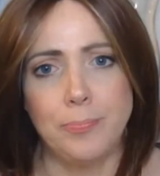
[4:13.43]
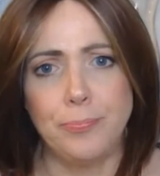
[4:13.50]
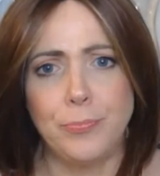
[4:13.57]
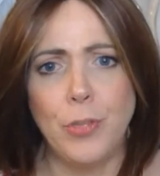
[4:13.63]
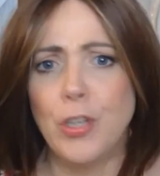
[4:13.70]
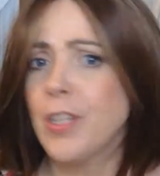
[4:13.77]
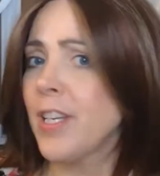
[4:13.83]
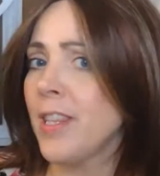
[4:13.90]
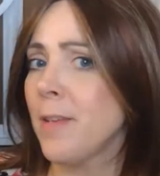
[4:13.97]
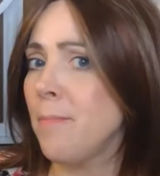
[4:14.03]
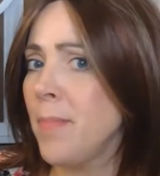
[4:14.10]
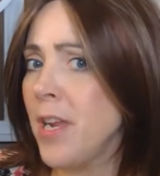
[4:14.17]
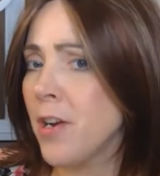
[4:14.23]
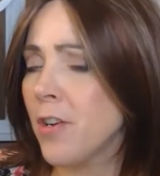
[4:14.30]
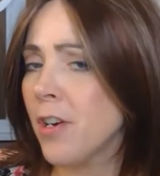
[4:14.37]
looked in the
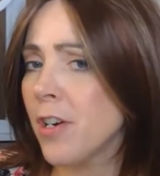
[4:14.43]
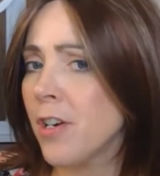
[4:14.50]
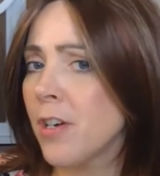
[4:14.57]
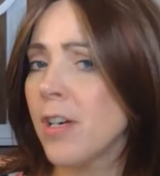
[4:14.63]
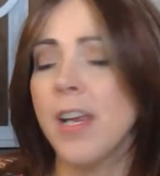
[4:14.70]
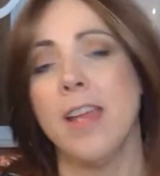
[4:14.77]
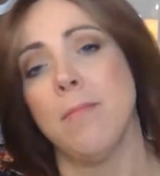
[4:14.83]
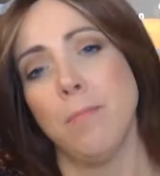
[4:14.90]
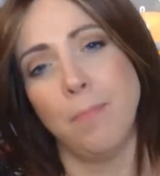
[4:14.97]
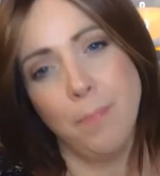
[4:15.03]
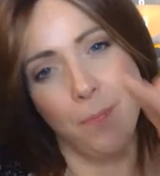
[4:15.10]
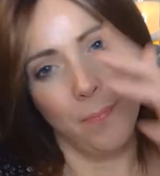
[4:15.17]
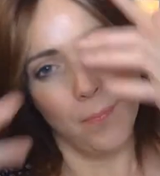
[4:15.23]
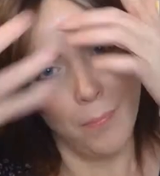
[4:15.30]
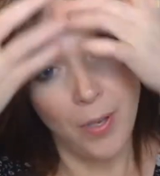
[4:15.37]
mirror and
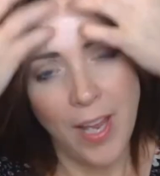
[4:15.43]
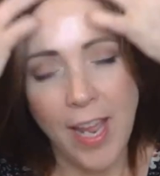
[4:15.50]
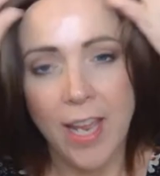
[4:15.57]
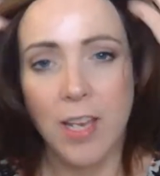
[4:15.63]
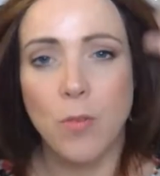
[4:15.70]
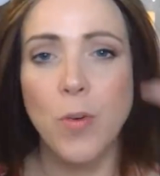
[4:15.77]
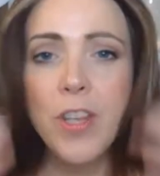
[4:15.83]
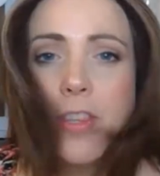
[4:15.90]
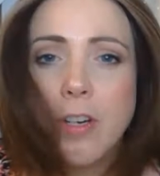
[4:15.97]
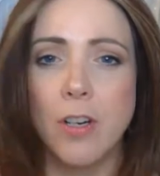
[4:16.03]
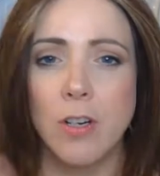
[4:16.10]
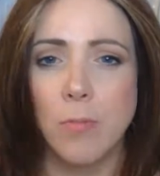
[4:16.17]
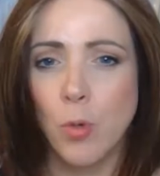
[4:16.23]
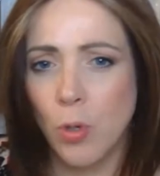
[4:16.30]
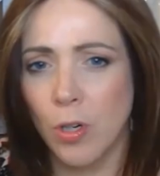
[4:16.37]
played with
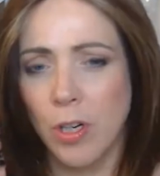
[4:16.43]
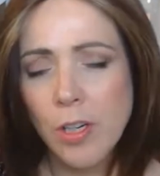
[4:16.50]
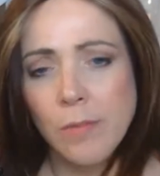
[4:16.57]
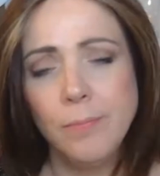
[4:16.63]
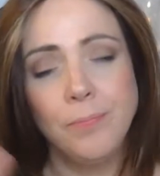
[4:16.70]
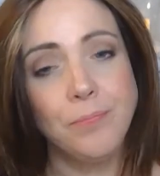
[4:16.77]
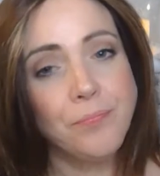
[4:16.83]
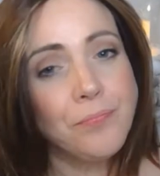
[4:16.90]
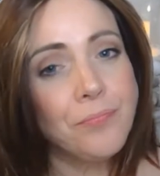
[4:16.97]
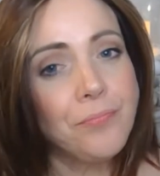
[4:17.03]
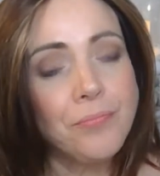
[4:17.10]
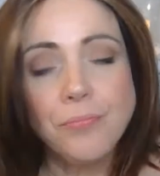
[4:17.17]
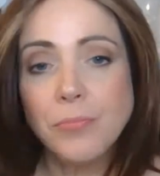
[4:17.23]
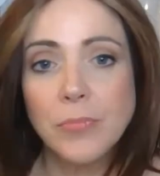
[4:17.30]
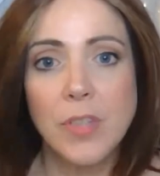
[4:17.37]
her more,
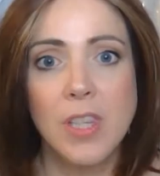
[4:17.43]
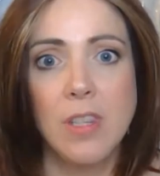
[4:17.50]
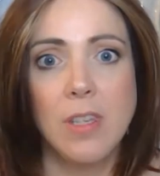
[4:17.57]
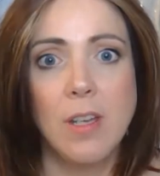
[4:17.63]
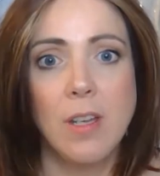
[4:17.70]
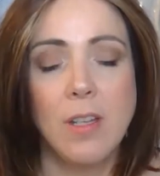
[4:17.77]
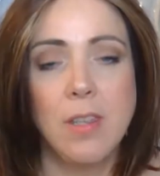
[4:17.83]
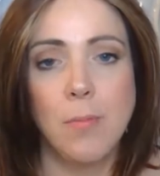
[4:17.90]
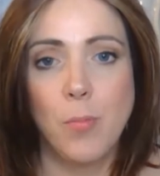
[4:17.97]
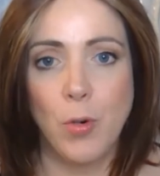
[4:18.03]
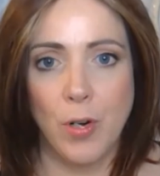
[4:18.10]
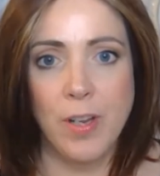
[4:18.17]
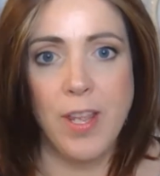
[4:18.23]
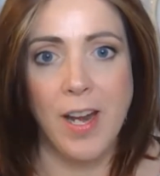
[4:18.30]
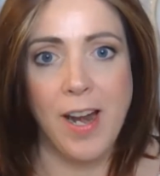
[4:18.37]
the
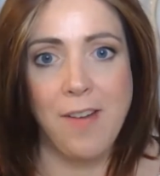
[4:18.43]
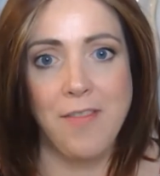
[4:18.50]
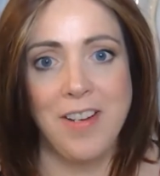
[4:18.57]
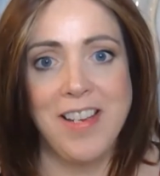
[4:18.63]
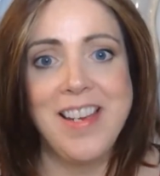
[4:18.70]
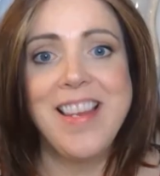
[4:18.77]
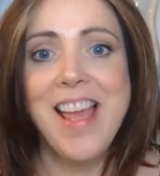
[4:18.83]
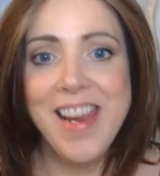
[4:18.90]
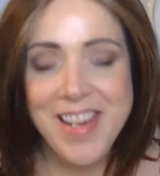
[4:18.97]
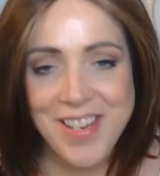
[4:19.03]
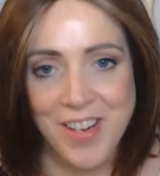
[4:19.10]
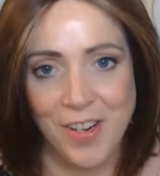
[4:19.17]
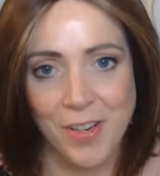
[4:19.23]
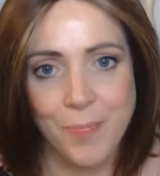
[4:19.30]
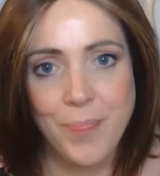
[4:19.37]
more that I really liked
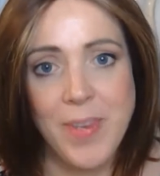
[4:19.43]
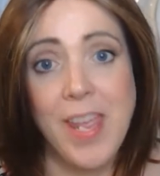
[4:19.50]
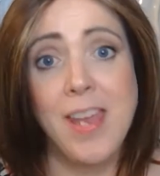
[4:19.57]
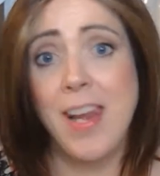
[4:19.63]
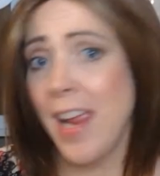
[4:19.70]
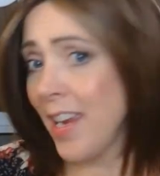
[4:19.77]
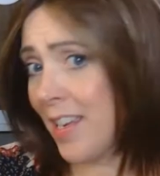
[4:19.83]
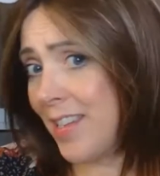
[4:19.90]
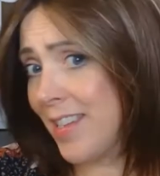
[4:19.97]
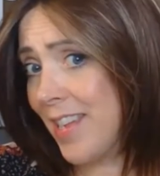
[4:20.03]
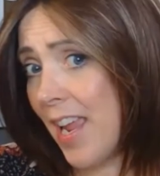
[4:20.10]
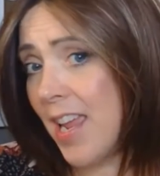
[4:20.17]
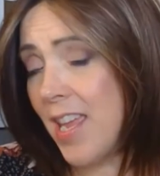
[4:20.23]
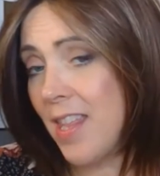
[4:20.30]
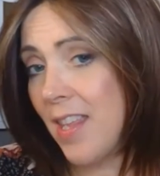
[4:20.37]
her. And I can
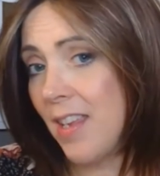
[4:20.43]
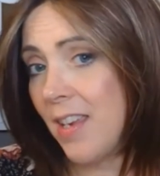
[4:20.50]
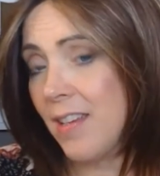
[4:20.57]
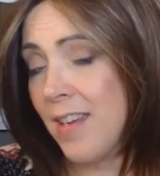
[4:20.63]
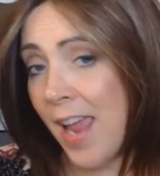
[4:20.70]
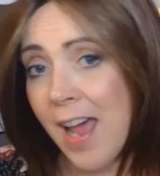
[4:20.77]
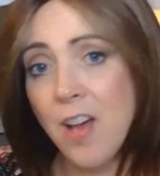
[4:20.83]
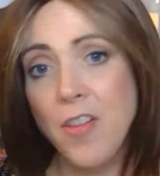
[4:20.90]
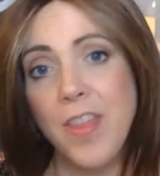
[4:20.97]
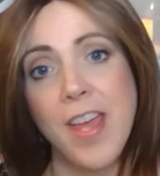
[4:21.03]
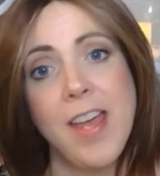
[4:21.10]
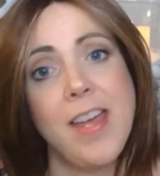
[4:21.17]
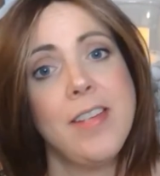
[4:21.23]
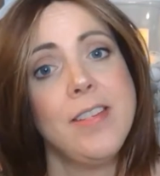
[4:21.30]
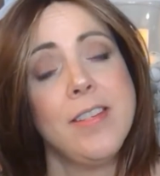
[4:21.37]
say now
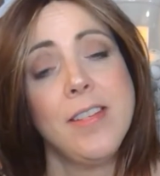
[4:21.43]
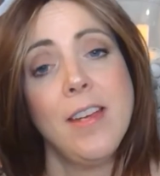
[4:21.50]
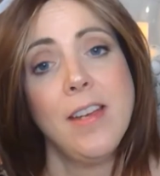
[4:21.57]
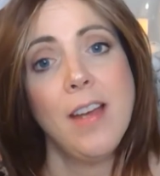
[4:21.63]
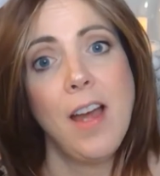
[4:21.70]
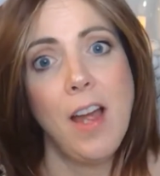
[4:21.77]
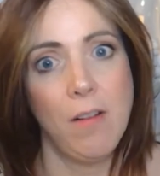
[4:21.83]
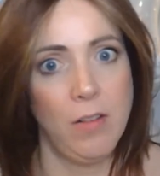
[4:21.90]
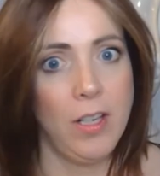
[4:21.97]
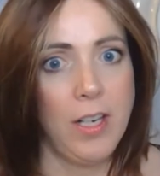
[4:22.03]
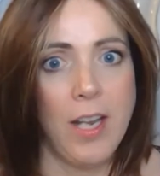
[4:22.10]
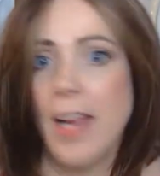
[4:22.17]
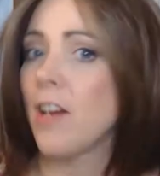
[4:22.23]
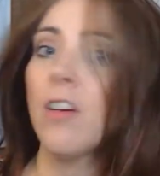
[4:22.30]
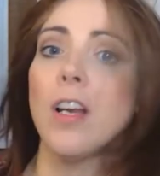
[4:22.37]
that I really
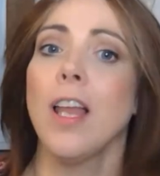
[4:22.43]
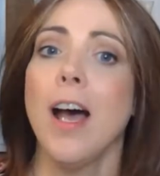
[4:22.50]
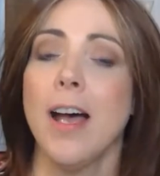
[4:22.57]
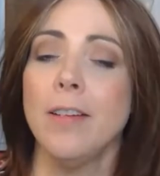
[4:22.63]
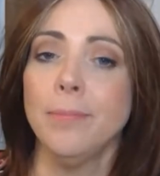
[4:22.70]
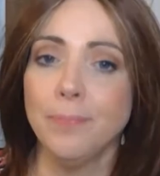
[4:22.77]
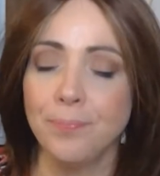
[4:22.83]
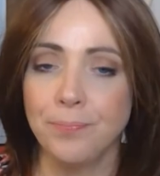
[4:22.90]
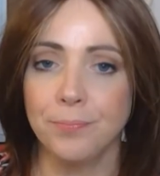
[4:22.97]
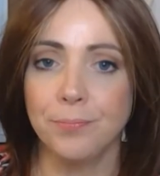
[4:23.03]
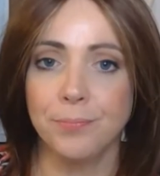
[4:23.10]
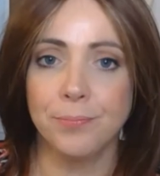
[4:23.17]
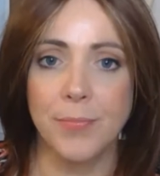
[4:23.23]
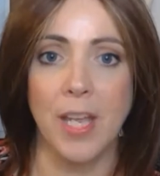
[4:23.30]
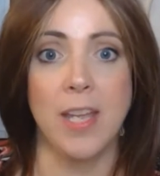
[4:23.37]
like her a lot.
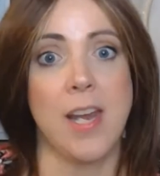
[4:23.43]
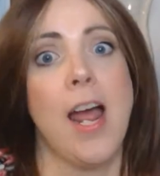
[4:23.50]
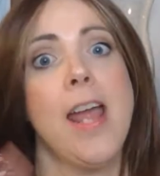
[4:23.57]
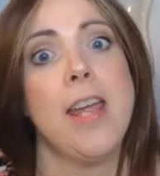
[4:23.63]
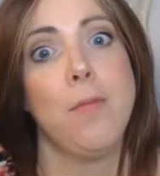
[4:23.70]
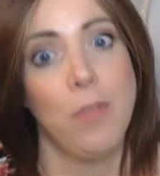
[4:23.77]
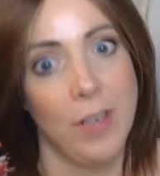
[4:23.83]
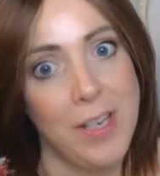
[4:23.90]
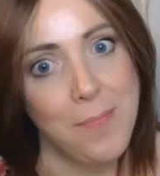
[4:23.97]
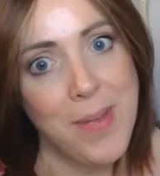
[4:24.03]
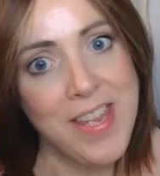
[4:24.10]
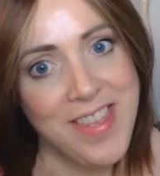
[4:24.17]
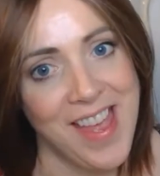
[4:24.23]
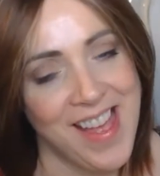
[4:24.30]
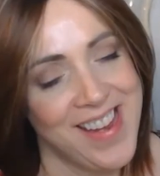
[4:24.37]
And I really
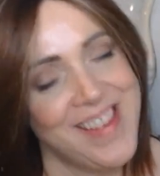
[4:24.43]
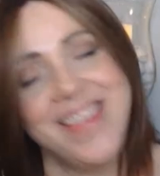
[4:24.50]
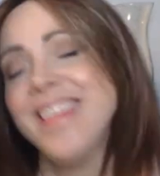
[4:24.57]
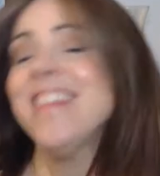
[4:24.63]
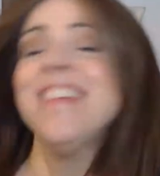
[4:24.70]
mean that.